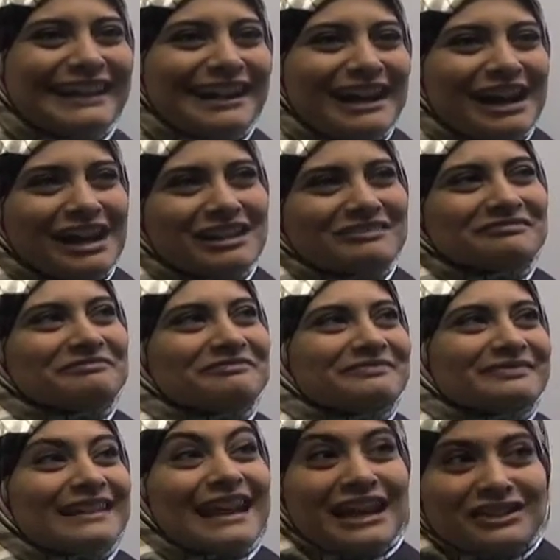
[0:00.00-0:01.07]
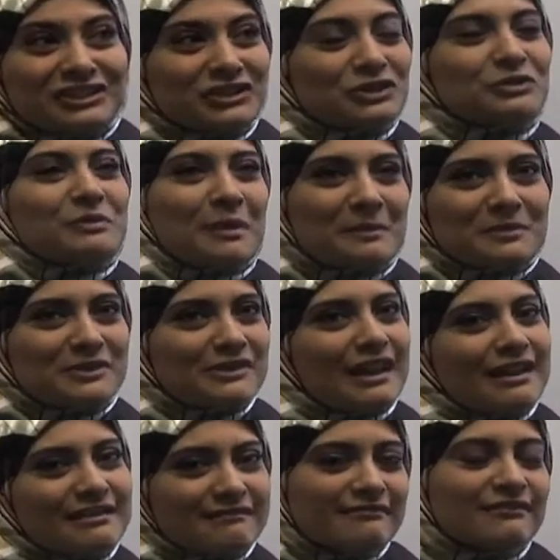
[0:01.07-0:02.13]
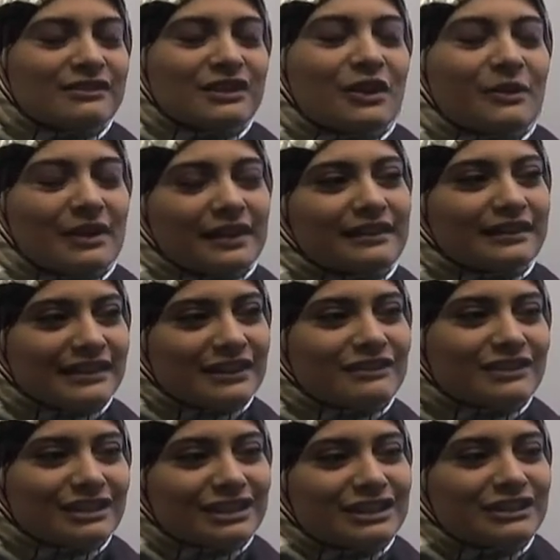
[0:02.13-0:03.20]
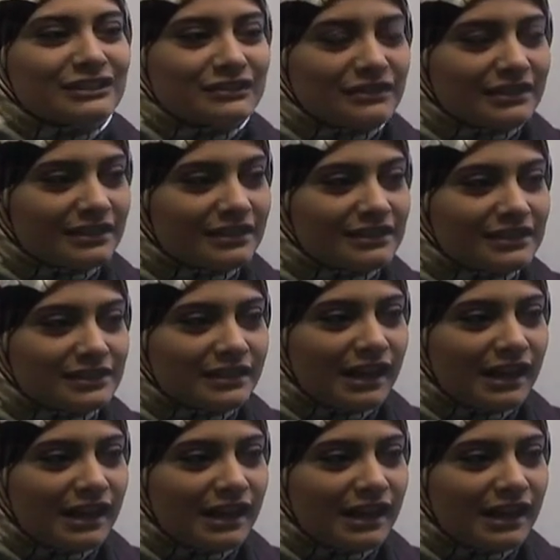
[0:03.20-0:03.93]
And I actually just remembered that, knowing that I was going to do this.